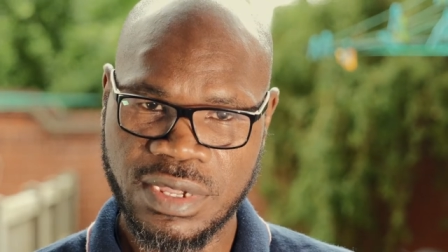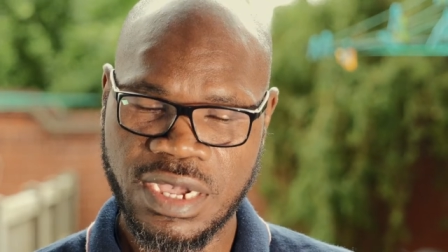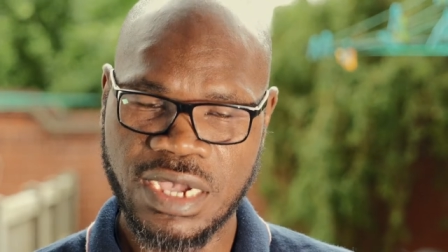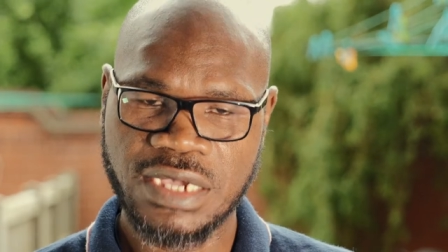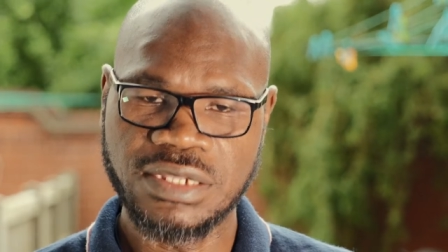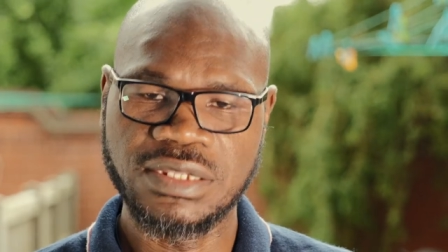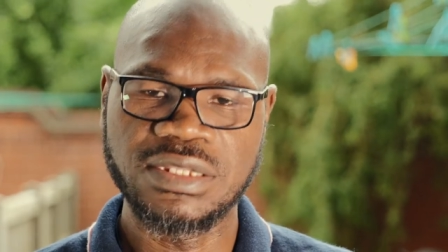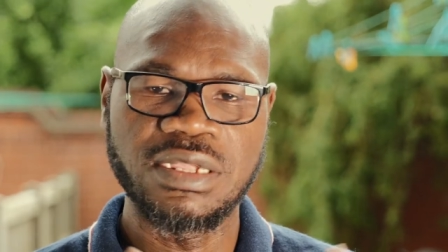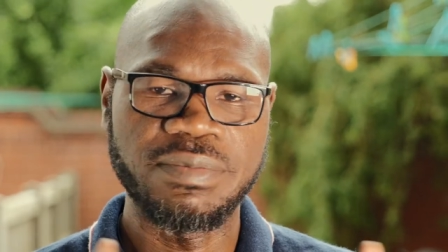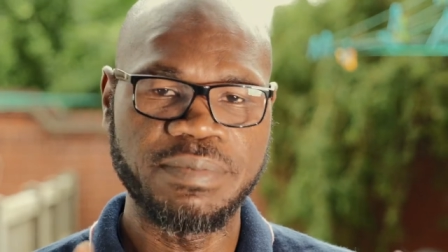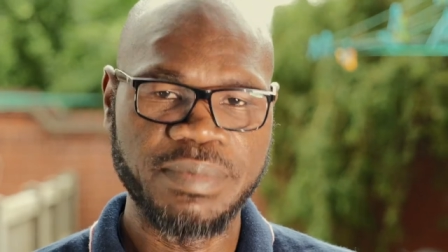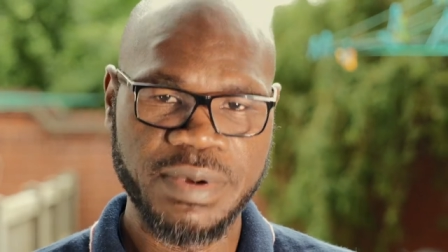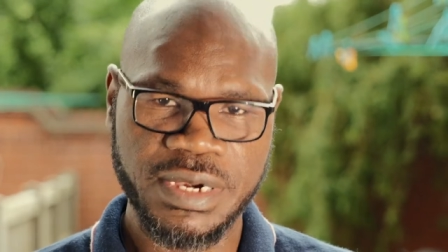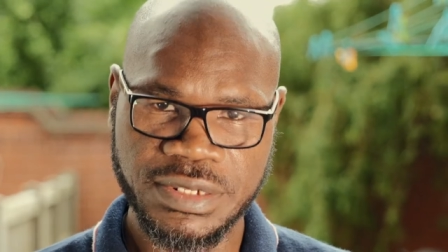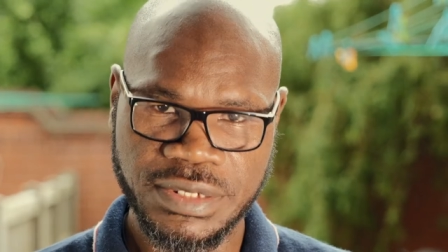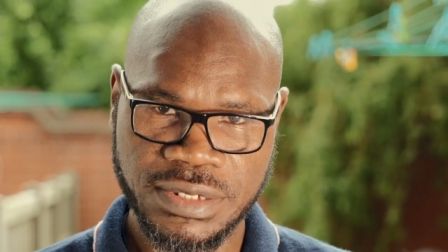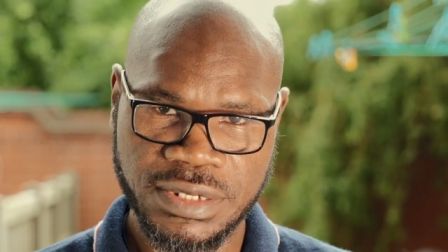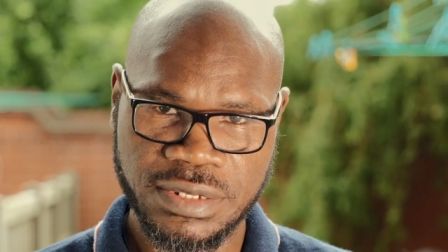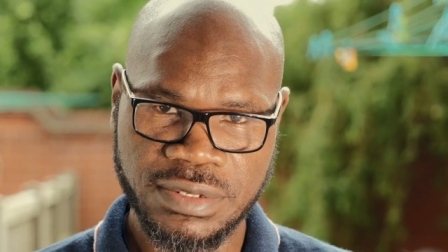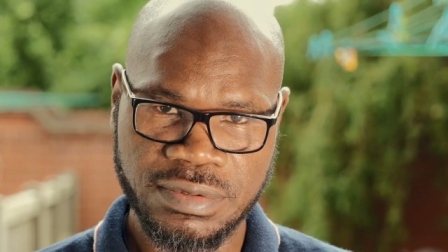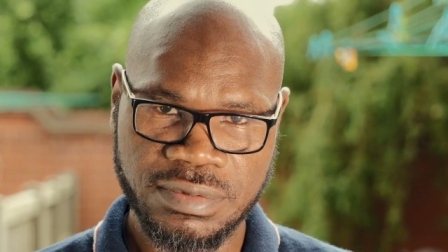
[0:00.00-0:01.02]
as
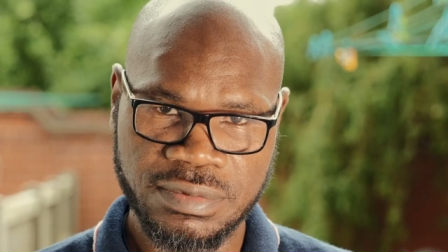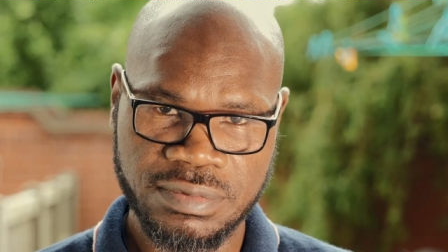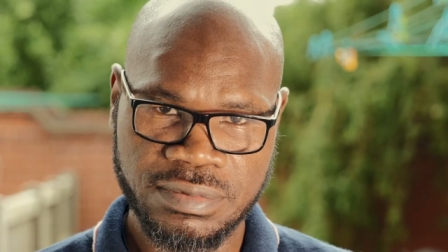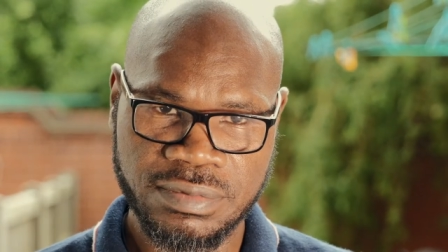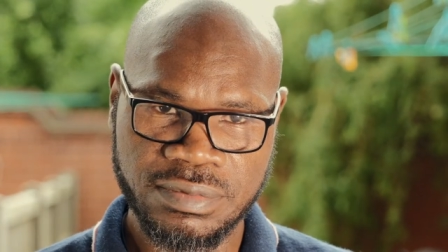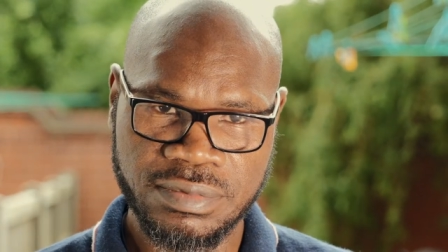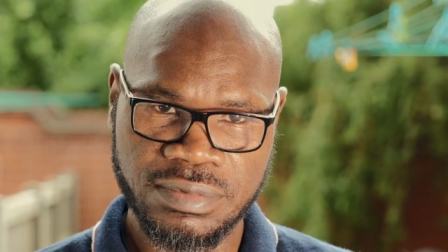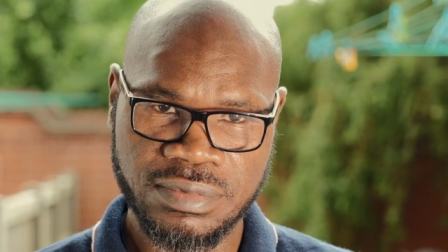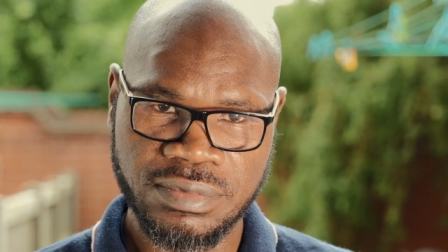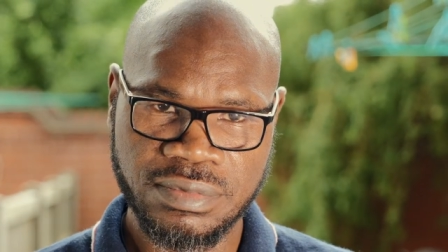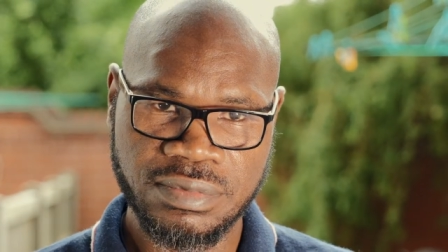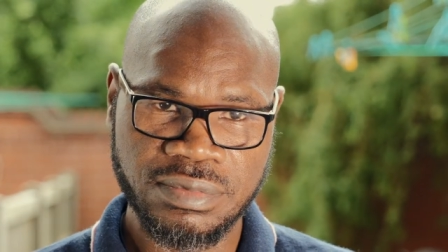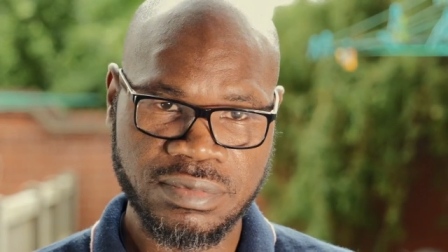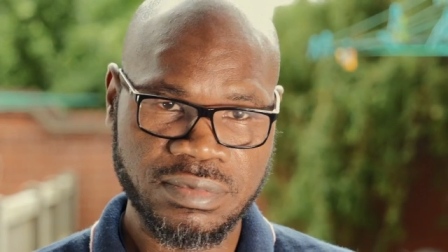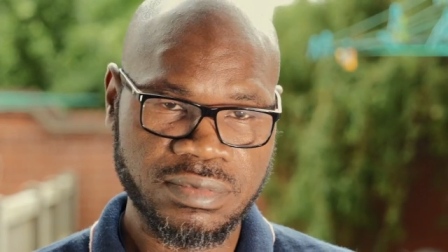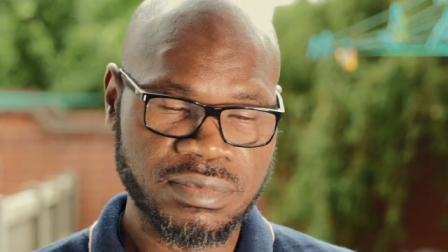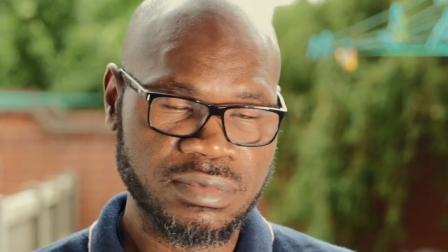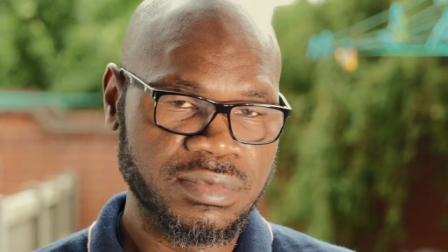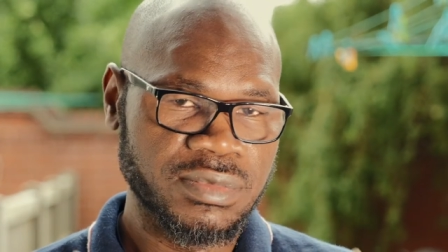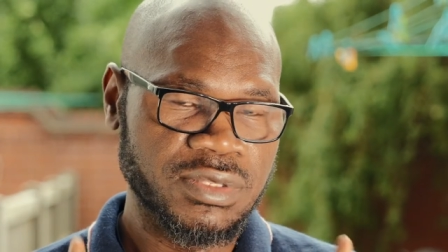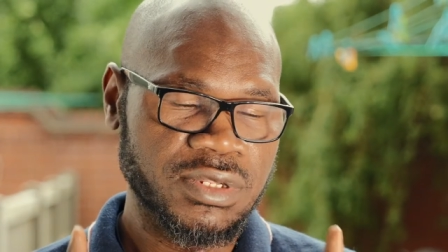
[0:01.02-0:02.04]
depression
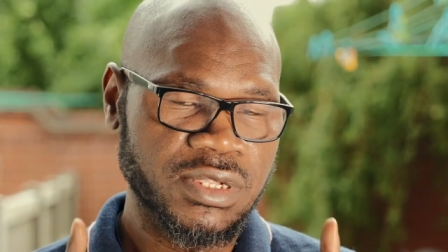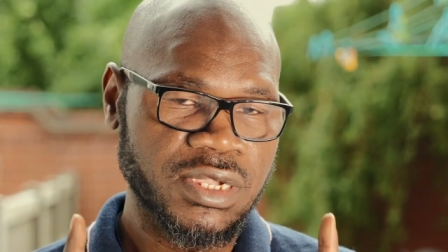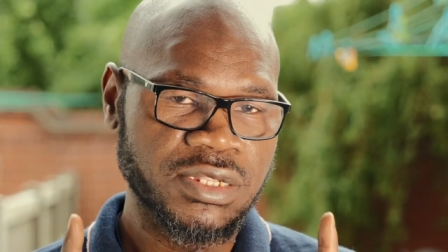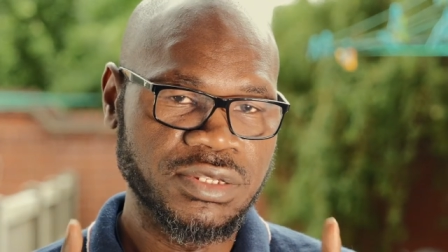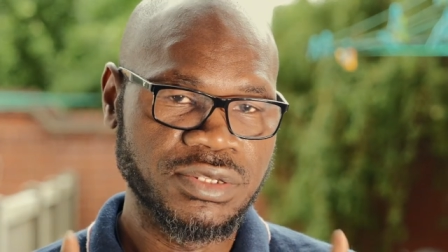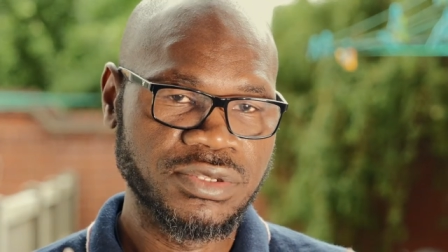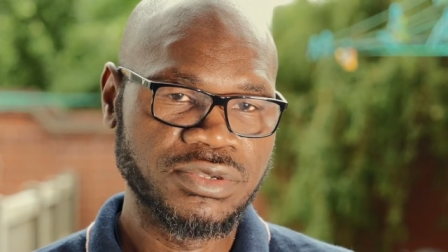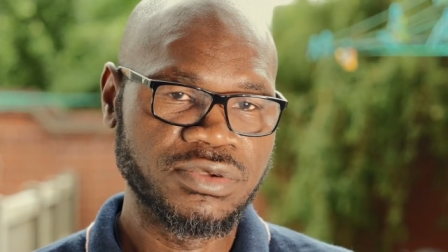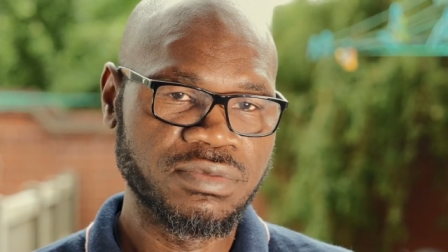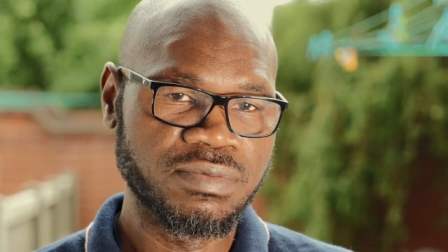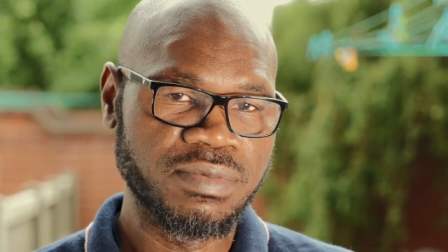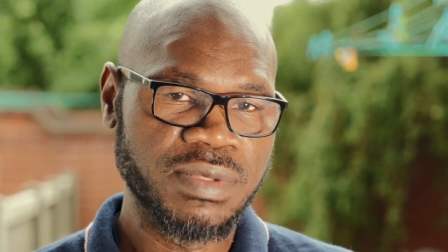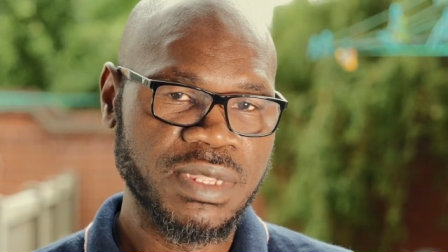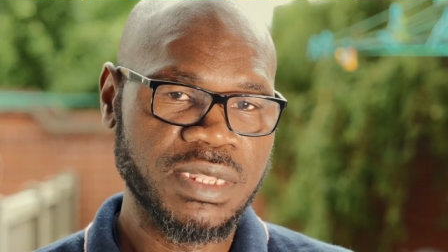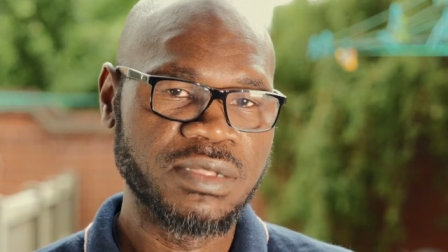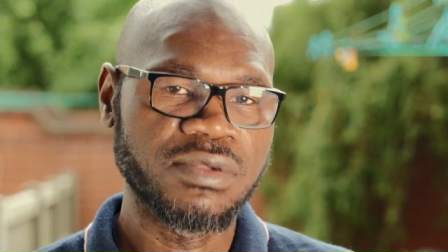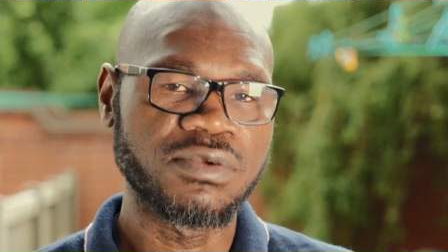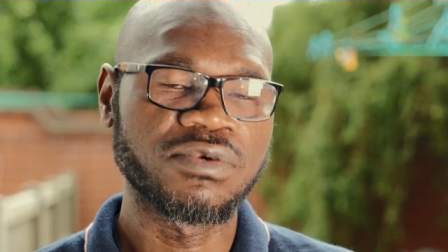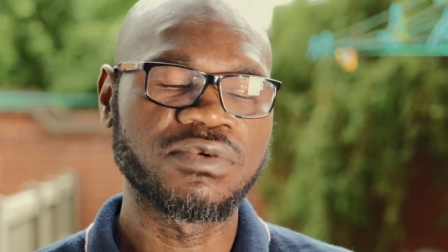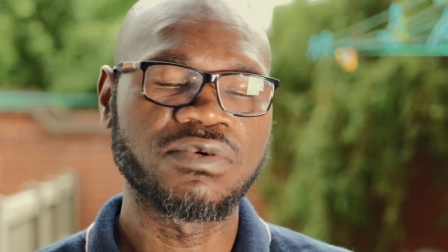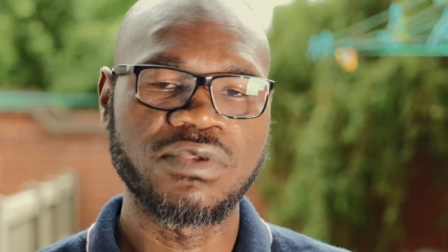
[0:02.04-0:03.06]
and should
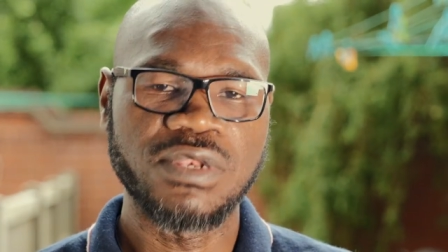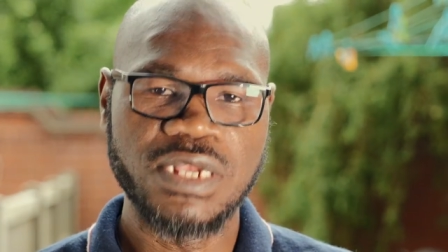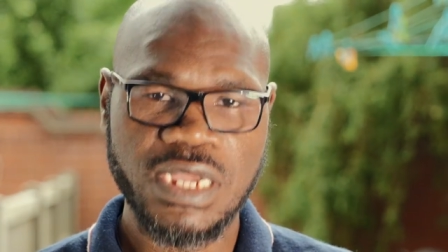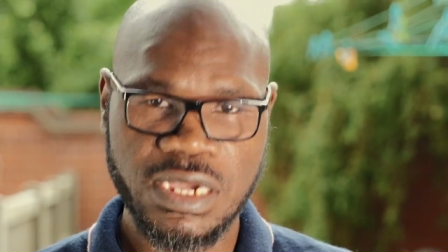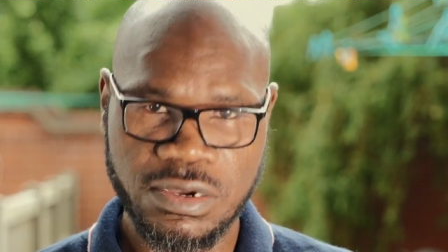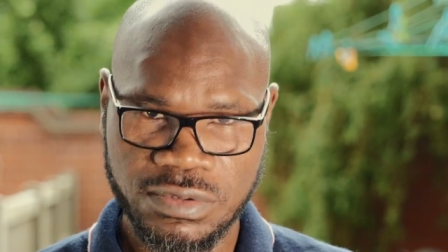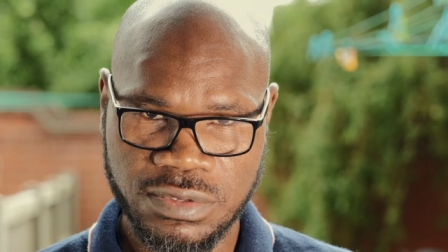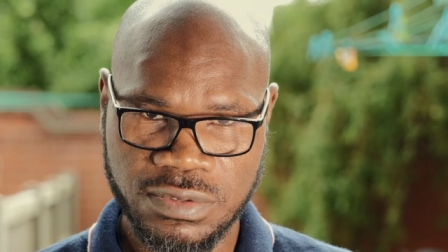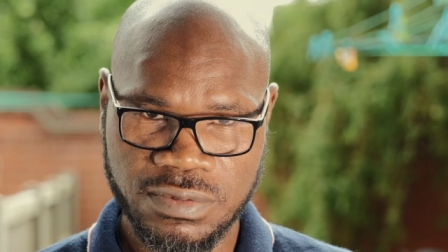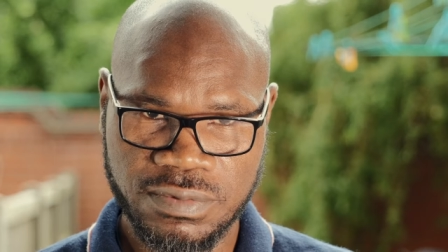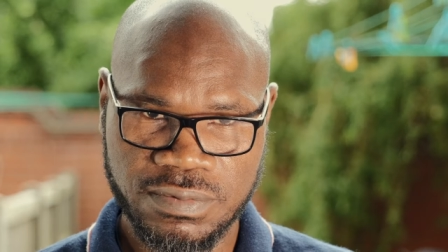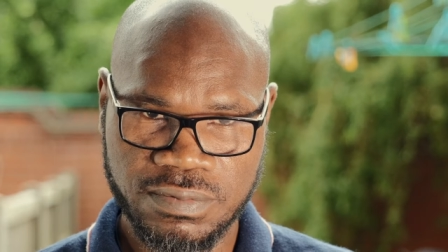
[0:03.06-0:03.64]
be ruled out.